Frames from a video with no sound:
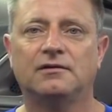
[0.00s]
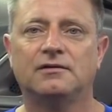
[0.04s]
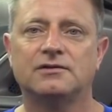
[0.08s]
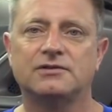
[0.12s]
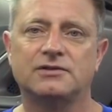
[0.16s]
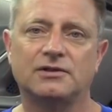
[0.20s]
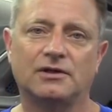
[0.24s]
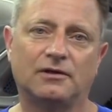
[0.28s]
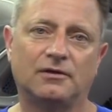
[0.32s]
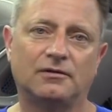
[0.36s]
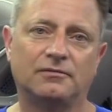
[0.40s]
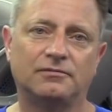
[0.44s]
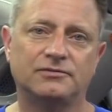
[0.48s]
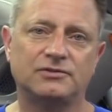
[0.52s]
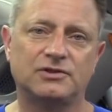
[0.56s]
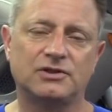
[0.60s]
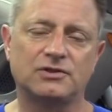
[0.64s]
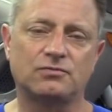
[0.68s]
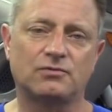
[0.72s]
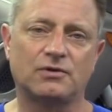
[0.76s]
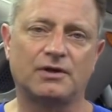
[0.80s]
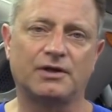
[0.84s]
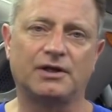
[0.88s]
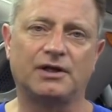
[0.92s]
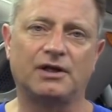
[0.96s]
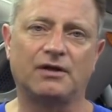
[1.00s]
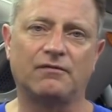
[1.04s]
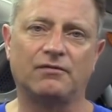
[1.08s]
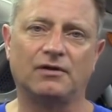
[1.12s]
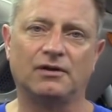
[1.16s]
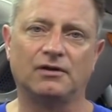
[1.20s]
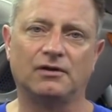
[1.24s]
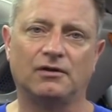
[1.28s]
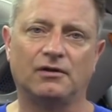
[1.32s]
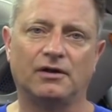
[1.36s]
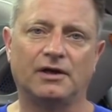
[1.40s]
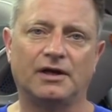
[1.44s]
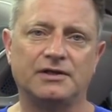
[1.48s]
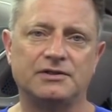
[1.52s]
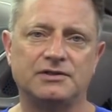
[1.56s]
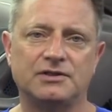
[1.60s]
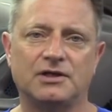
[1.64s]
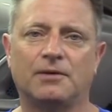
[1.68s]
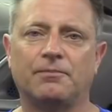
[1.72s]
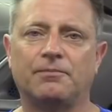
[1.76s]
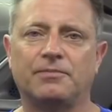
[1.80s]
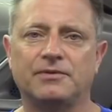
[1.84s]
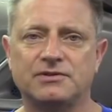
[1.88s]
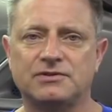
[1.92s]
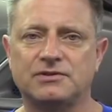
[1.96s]
So just wanted to give you a little heads
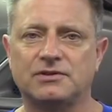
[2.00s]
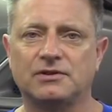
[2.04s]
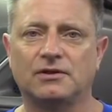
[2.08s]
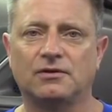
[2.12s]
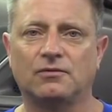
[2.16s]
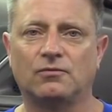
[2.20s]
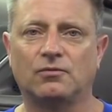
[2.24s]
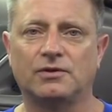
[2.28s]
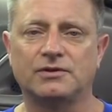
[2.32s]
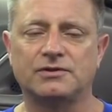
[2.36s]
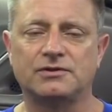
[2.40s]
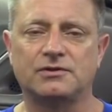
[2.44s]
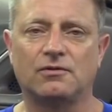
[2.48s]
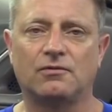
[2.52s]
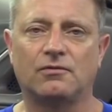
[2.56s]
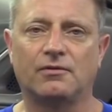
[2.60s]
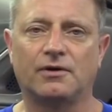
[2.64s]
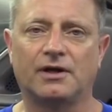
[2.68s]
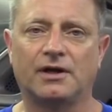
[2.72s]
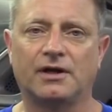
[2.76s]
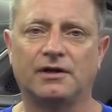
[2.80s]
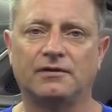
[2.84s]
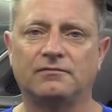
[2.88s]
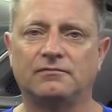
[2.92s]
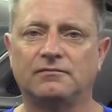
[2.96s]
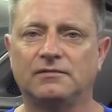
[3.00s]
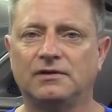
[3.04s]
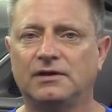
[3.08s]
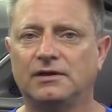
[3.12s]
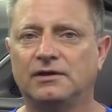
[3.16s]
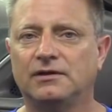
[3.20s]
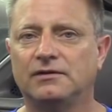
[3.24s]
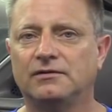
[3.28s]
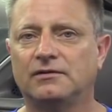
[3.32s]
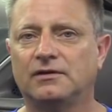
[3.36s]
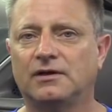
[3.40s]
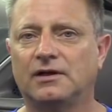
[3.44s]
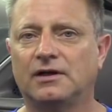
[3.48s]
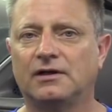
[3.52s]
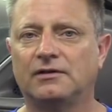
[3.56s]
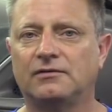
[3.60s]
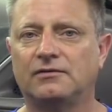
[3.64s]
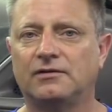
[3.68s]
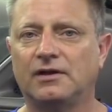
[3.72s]
up as to what's going on.